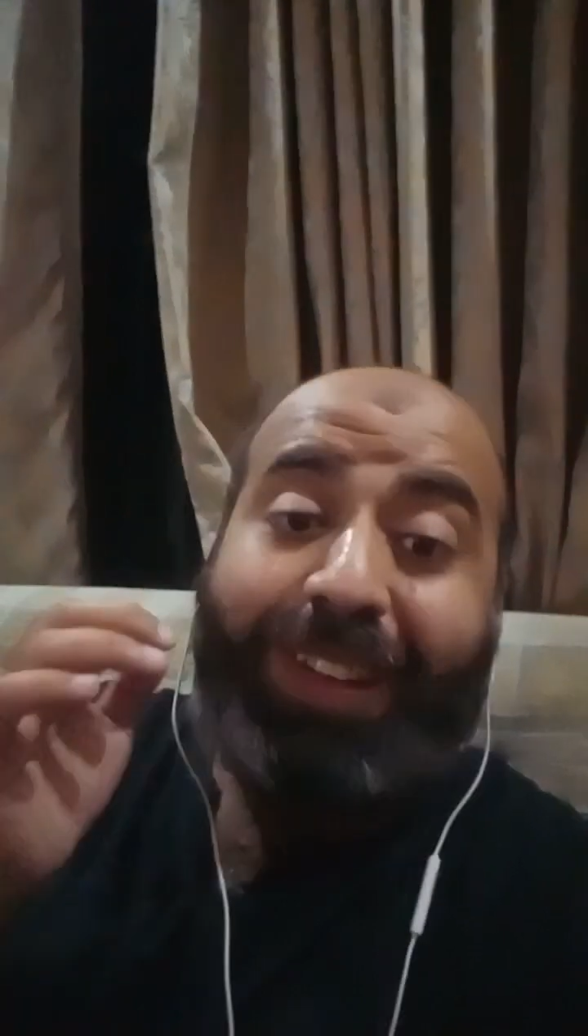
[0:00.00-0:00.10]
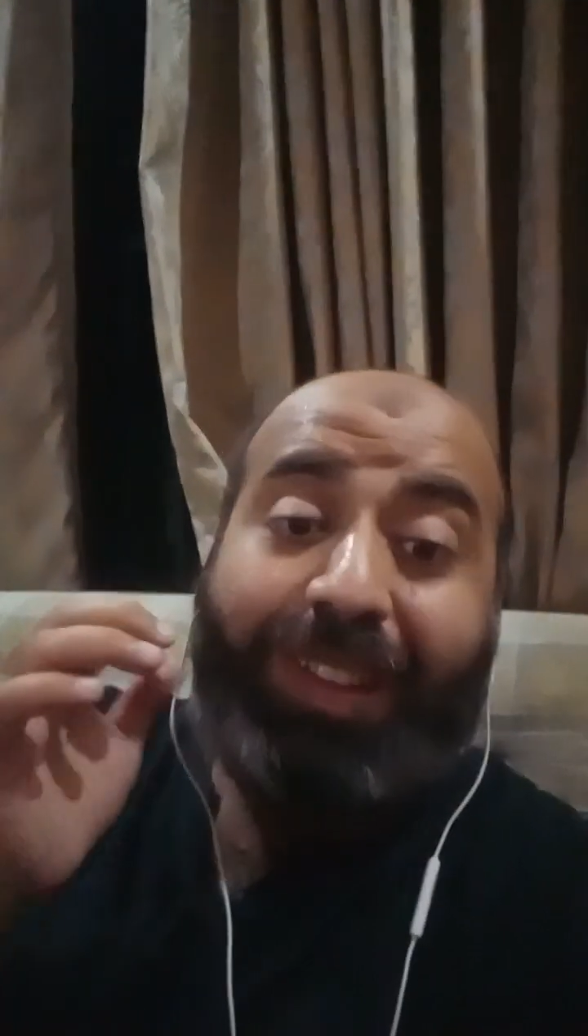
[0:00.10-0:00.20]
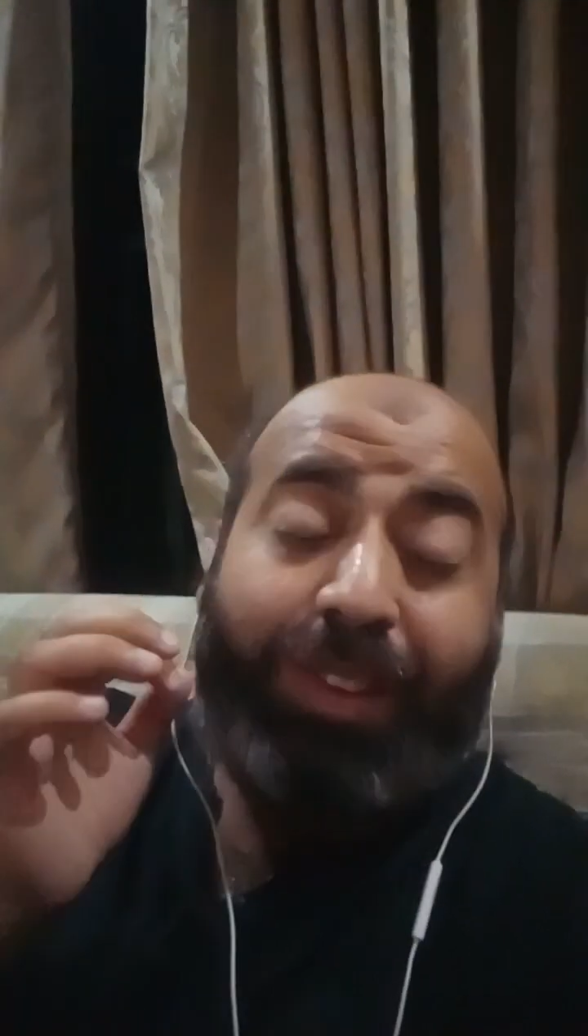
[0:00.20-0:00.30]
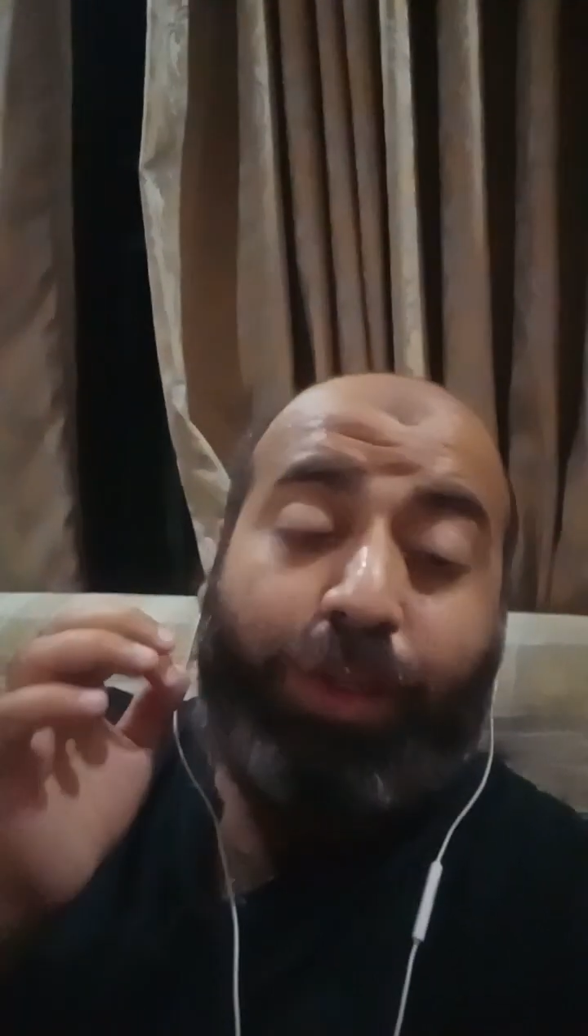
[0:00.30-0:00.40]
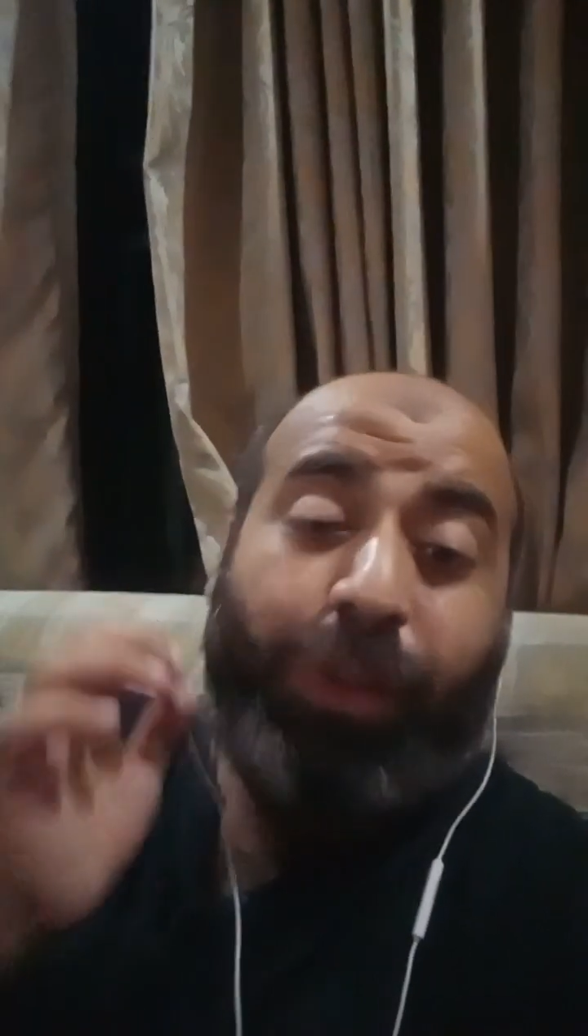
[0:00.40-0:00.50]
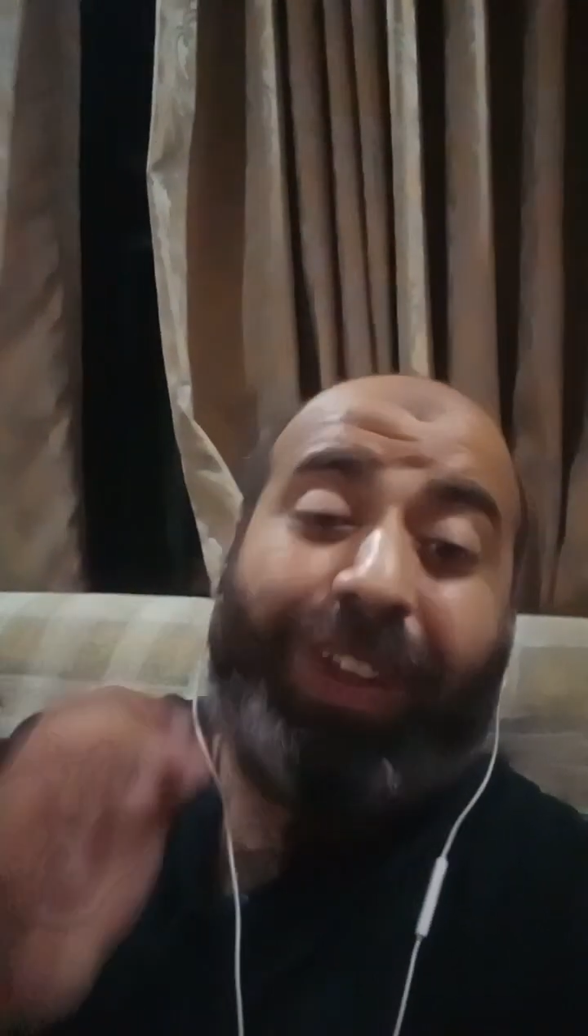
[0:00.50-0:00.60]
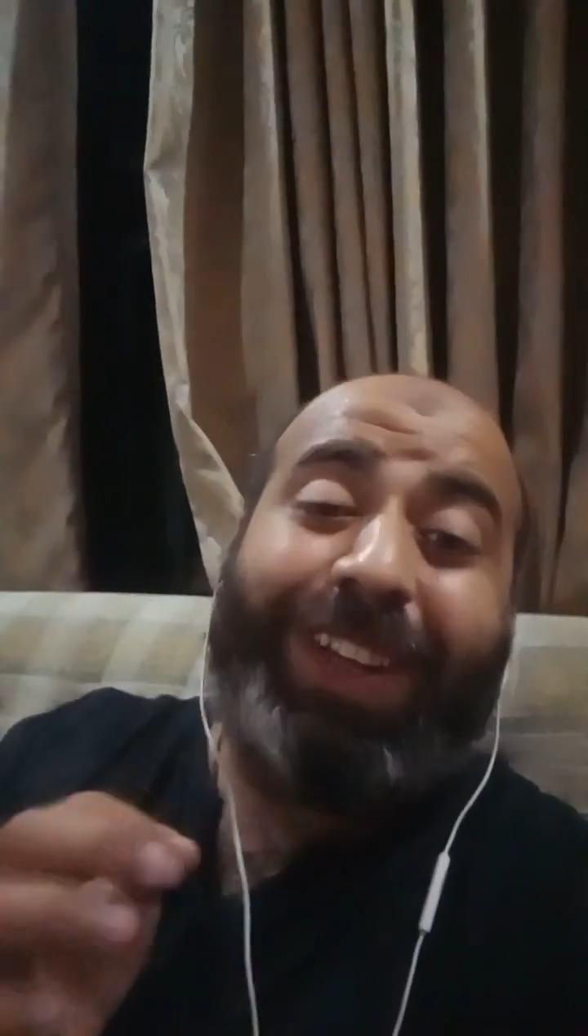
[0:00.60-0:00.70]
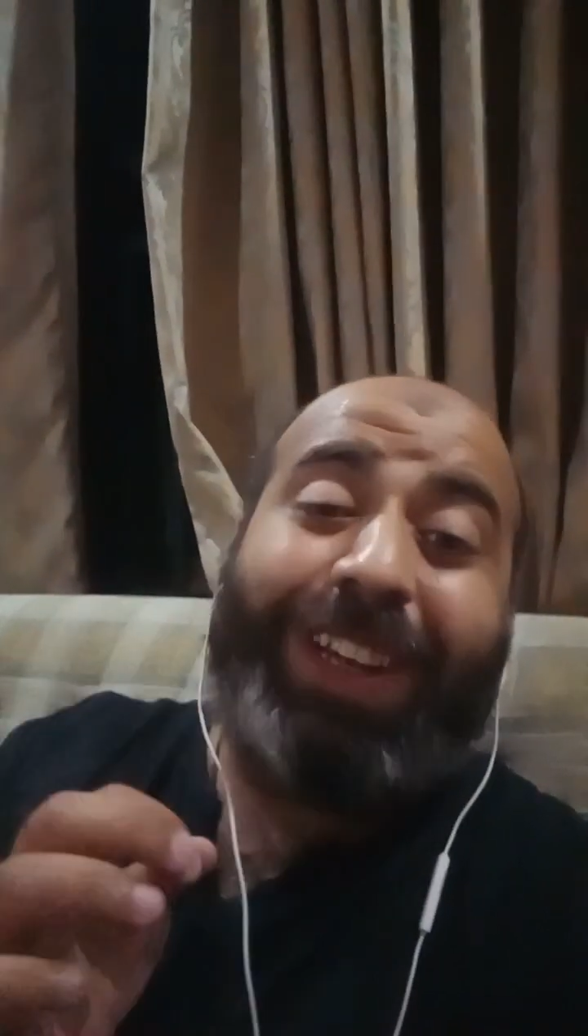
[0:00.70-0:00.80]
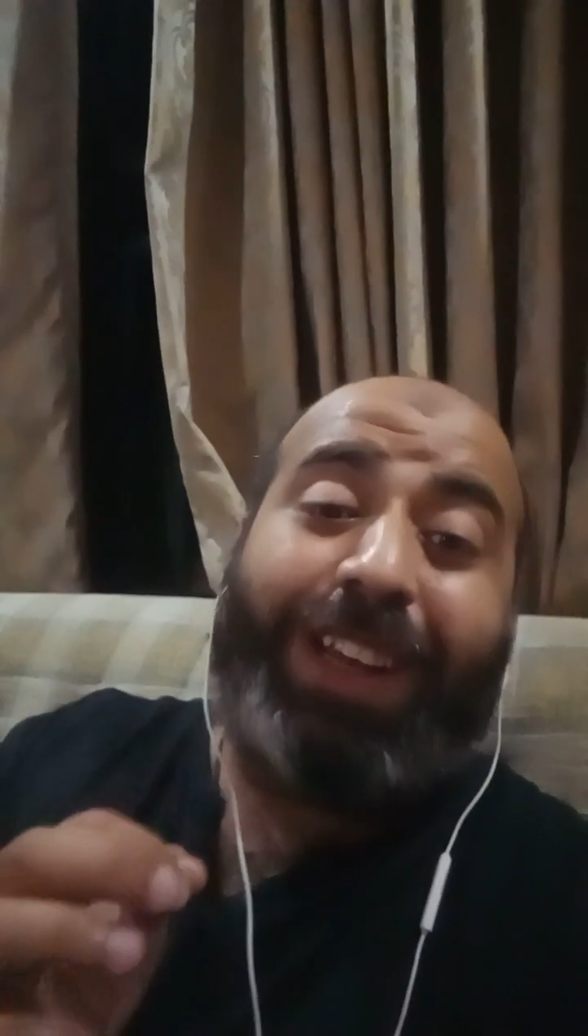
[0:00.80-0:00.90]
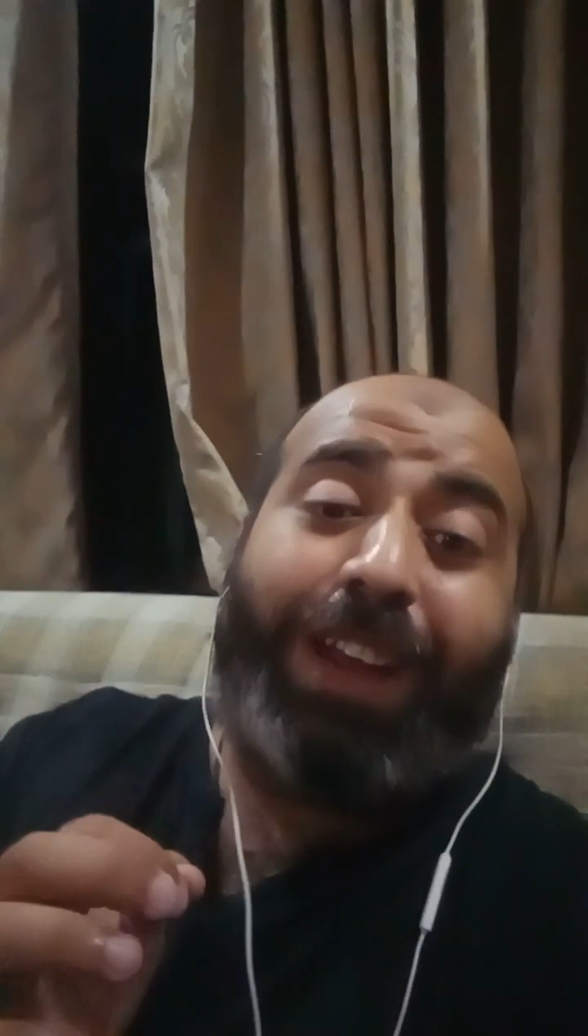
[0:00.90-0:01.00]

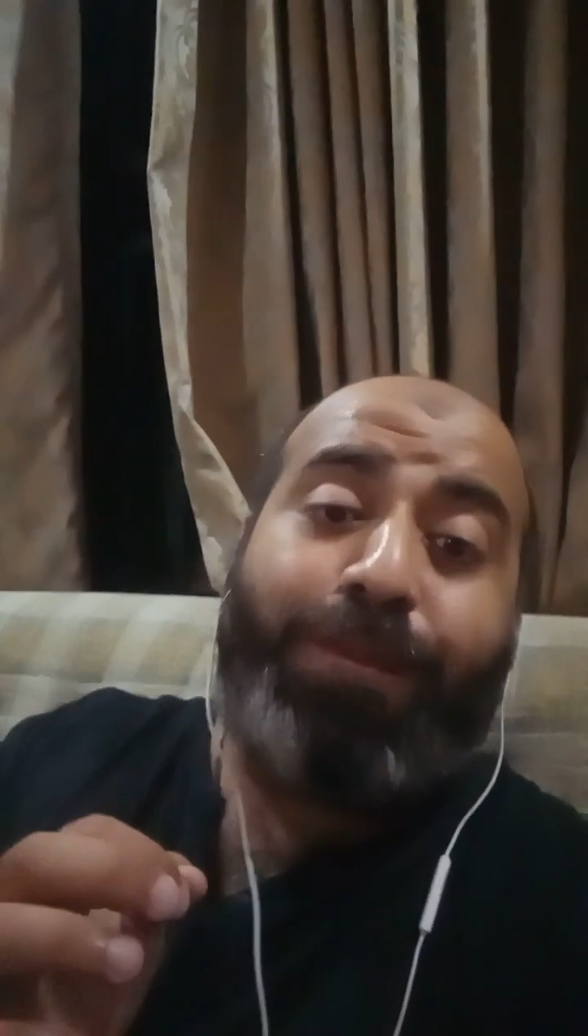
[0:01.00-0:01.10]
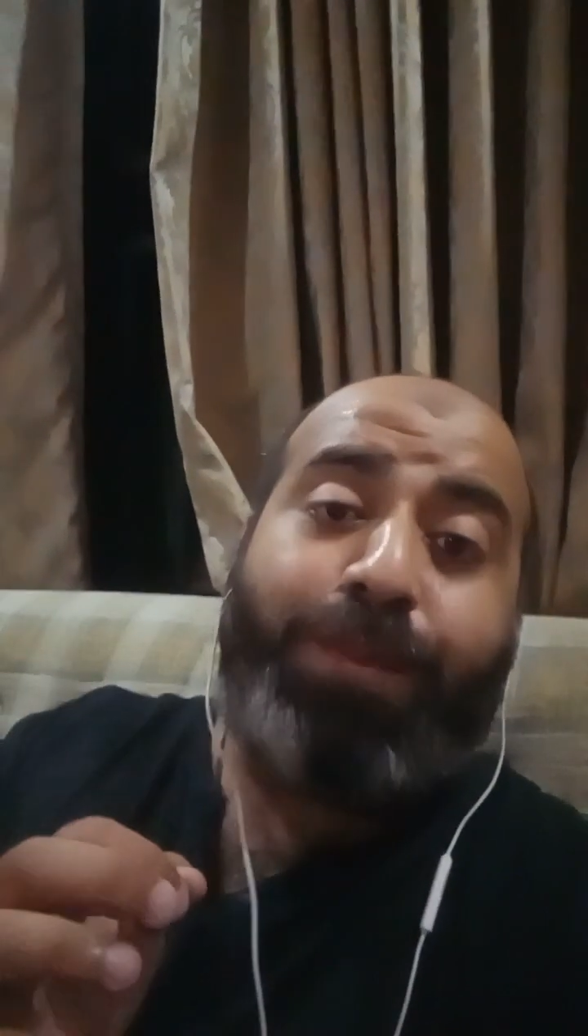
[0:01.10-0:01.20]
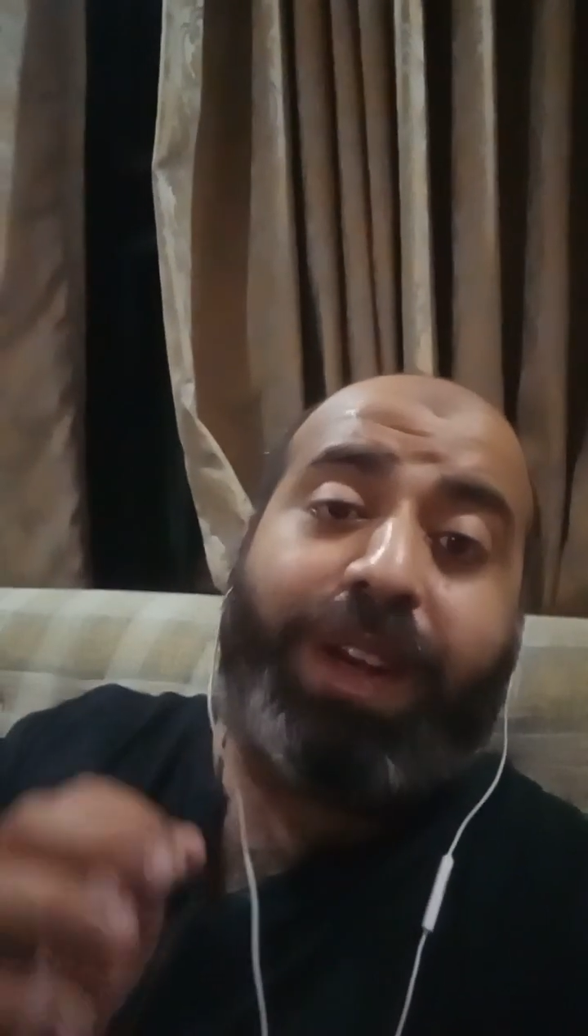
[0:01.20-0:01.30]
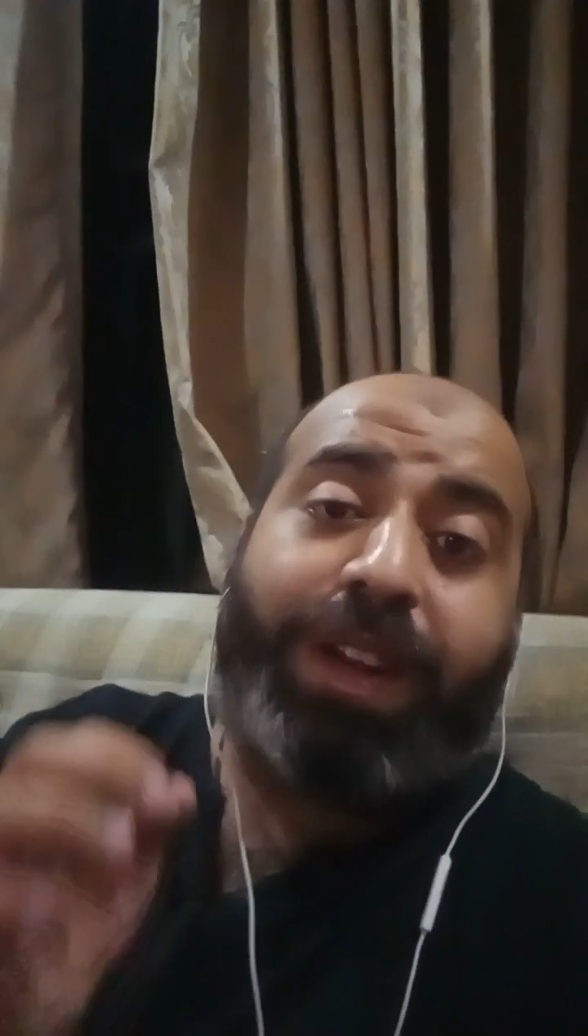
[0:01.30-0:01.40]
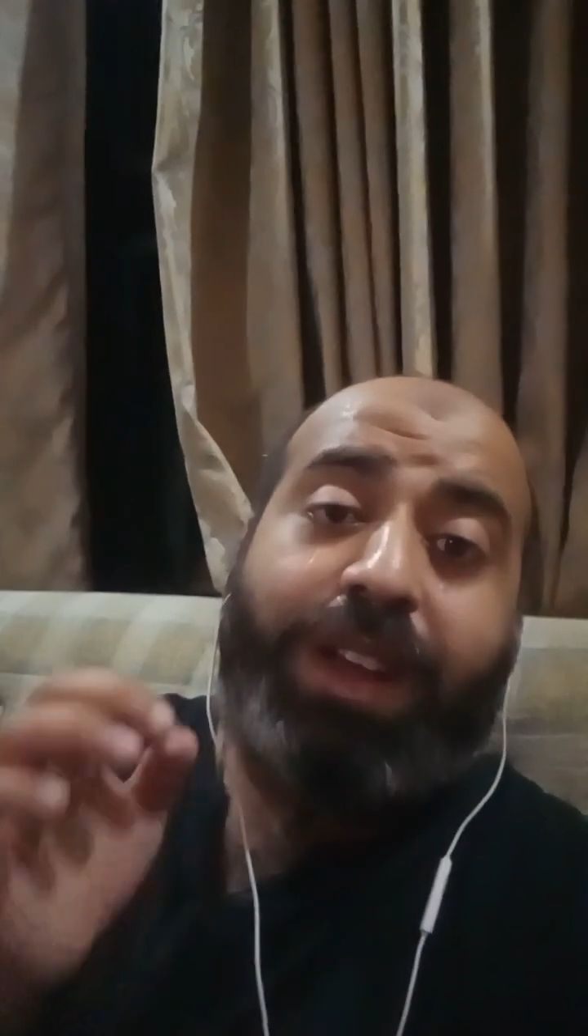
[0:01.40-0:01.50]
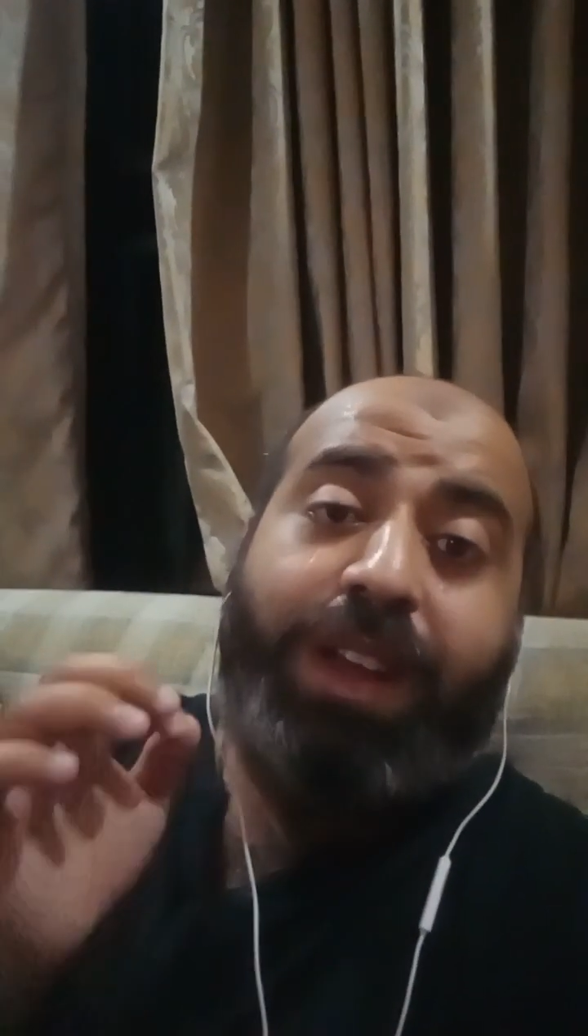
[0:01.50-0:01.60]
student encampment